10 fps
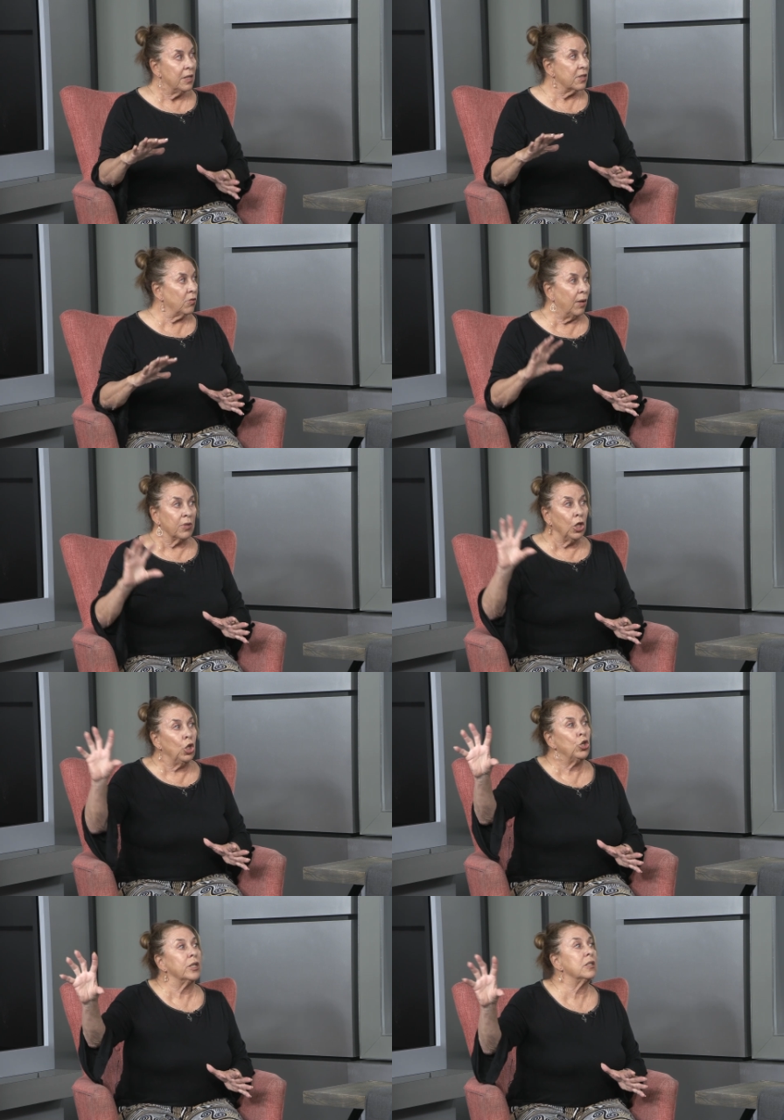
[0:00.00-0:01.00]
So I'm going to
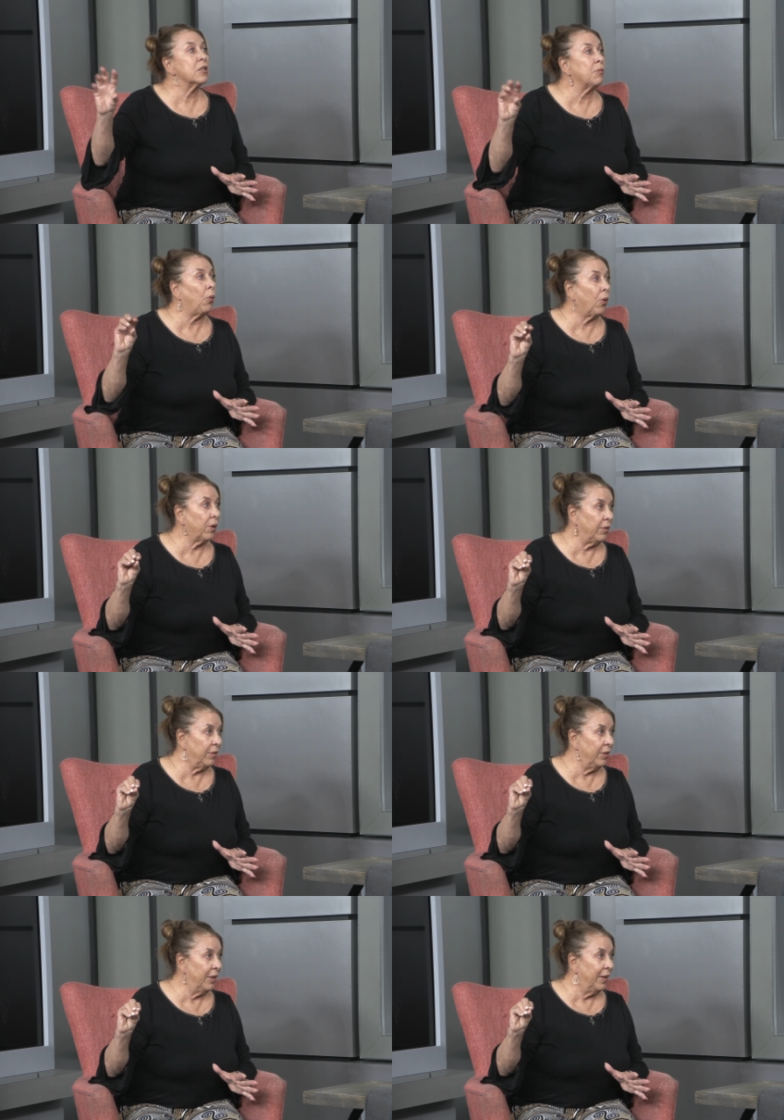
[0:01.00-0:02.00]
look into the portal.
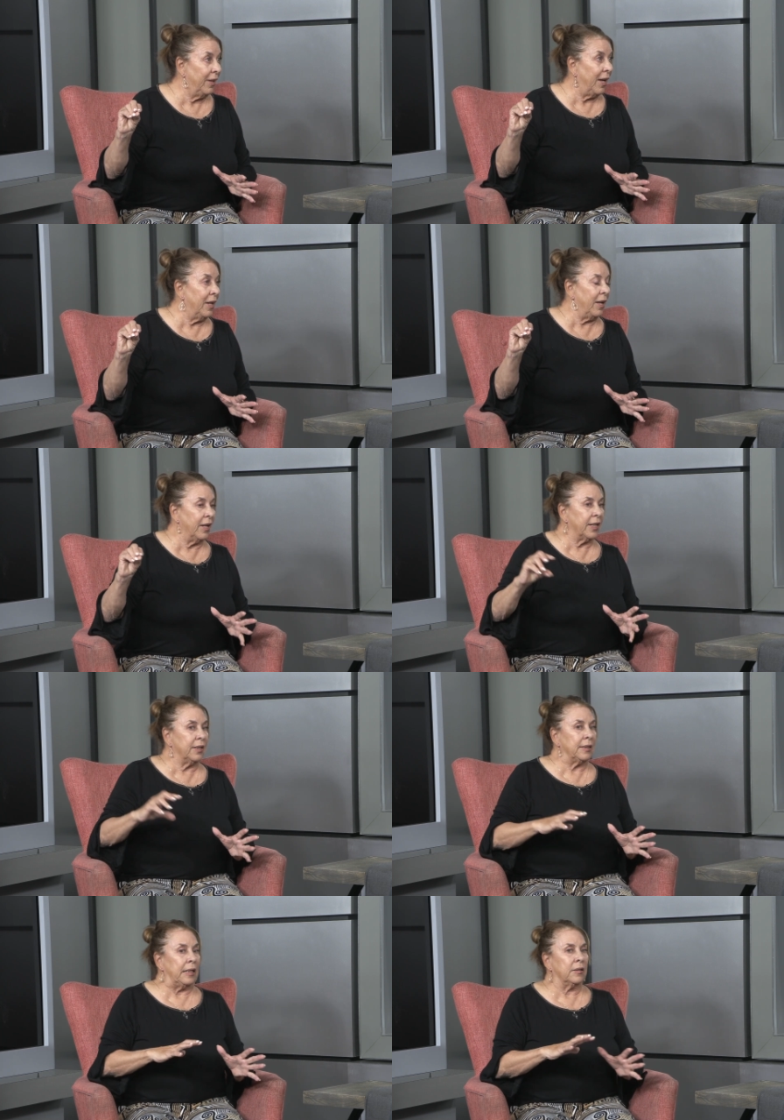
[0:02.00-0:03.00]

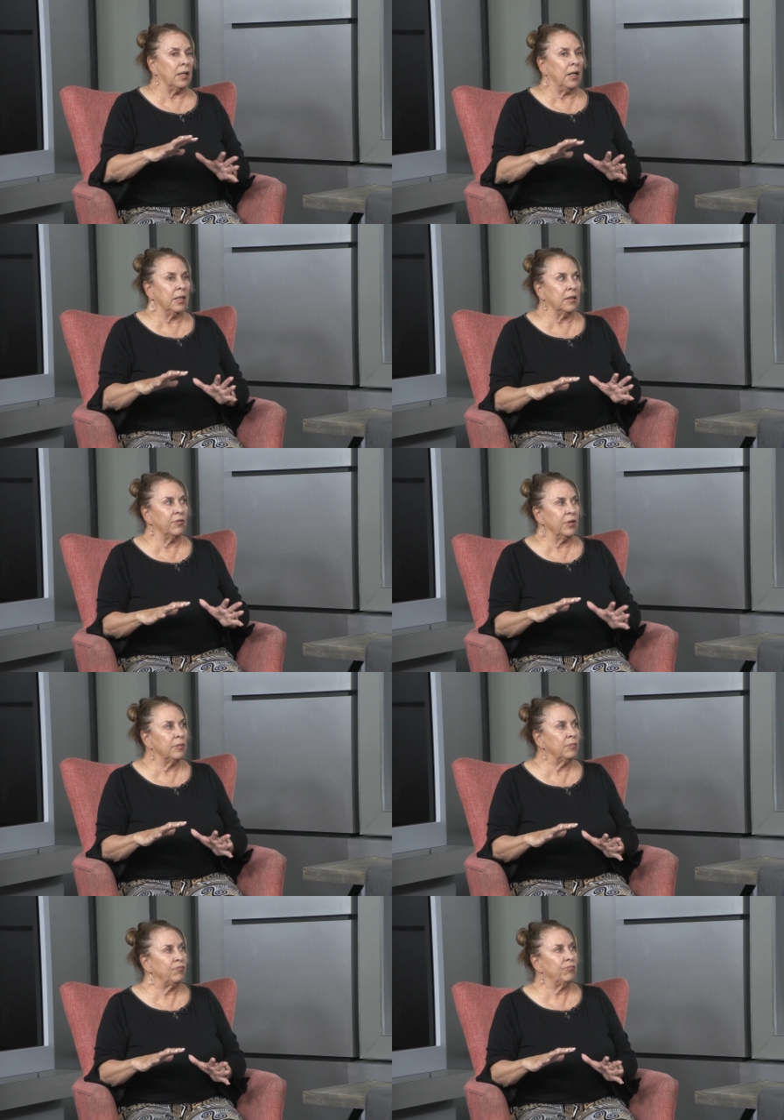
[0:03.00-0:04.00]
I kind of
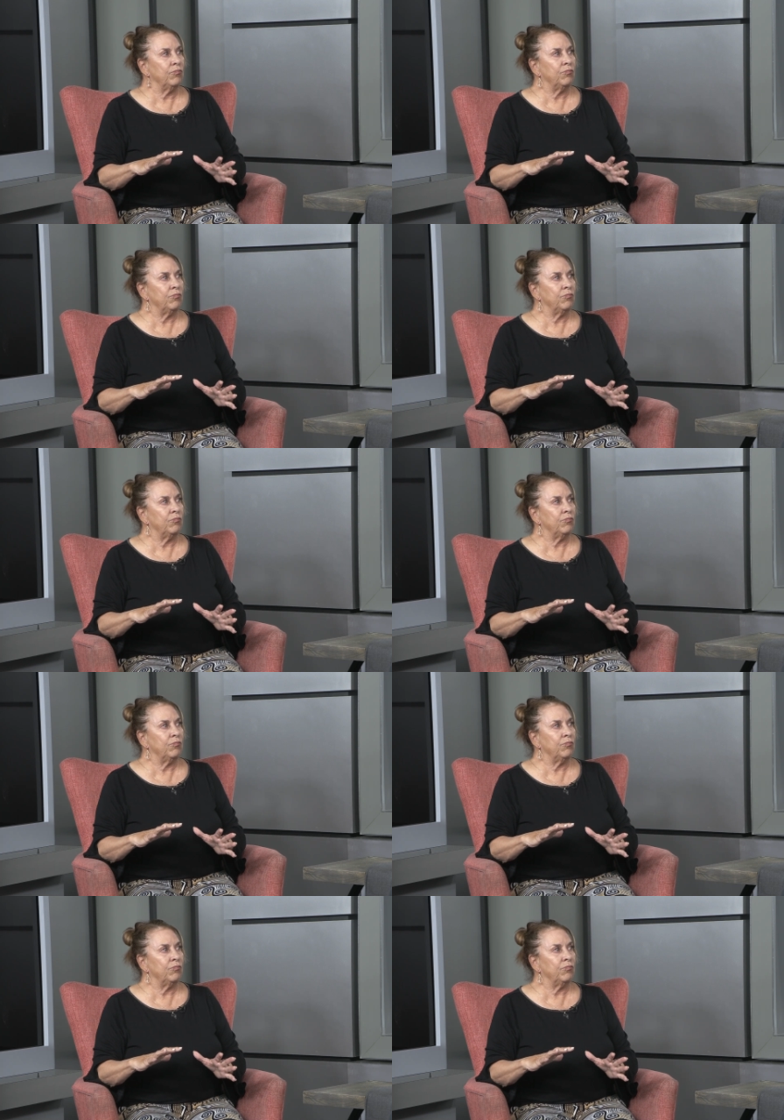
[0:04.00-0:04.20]
am